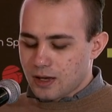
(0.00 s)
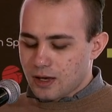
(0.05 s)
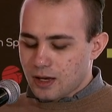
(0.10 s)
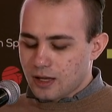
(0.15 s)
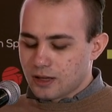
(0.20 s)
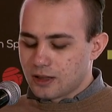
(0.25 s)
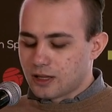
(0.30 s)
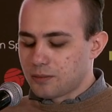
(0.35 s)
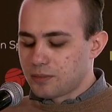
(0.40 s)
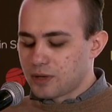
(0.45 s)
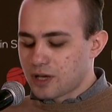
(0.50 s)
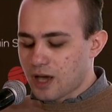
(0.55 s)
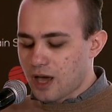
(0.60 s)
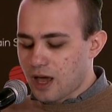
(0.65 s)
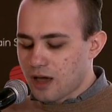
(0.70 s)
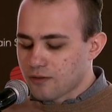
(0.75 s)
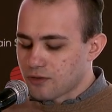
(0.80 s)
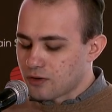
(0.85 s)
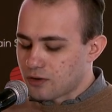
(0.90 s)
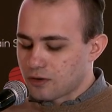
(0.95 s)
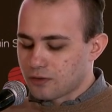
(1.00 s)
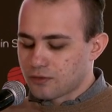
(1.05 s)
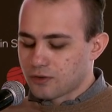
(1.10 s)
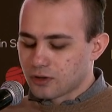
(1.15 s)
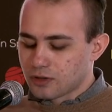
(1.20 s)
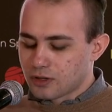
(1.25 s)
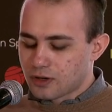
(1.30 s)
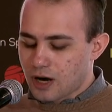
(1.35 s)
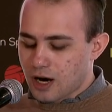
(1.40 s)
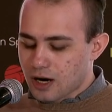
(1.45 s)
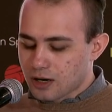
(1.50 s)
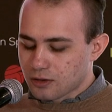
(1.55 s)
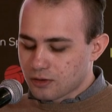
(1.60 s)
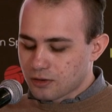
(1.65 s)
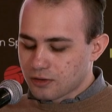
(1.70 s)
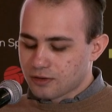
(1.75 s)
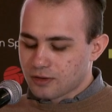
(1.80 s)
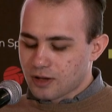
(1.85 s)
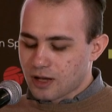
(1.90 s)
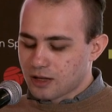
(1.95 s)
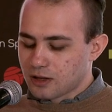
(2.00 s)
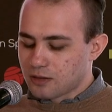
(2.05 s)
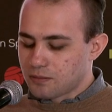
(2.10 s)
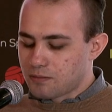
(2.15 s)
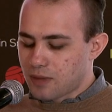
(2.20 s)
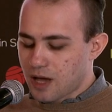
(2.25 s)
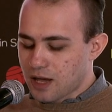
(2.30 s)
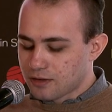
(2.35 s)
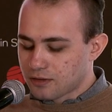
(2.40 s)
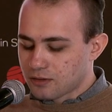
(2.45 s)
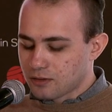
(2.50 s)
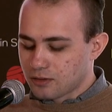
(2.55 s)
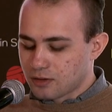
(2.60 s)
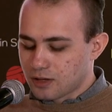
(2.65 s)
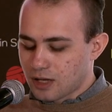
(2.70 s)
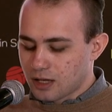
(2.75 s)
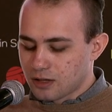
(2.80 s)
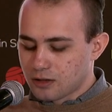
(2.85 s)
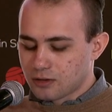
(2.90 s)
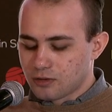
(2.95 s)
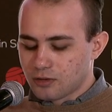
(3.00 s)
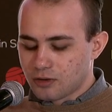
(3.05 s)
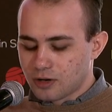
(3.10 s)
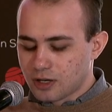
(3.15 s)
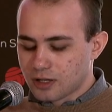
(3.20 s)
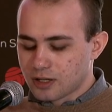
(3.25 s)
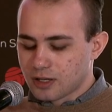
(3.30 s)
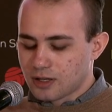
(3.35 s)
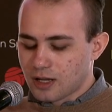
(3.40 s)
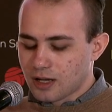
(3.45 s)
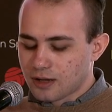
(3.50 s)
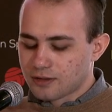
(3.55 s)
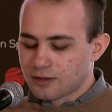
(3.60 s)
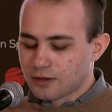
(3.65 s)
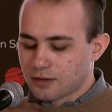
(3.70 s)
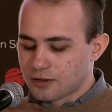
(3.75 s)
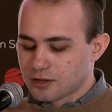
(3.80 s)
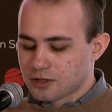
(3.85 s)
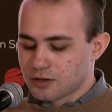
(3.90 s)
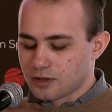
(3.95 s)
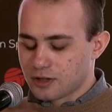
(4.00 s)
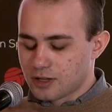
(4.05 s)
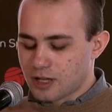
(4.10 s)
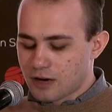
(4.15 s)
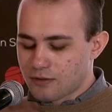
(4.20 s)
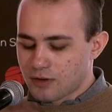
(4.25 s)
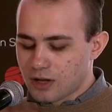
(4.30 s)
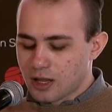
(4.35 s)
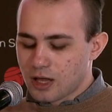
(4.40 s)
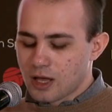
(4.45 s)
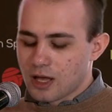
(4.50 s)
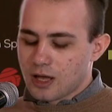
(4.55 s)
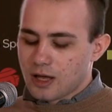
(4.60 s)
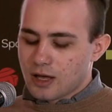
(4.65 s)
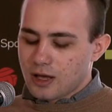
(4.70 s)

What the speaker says: and the behavior of other actors, and based on that, during the next decision interval,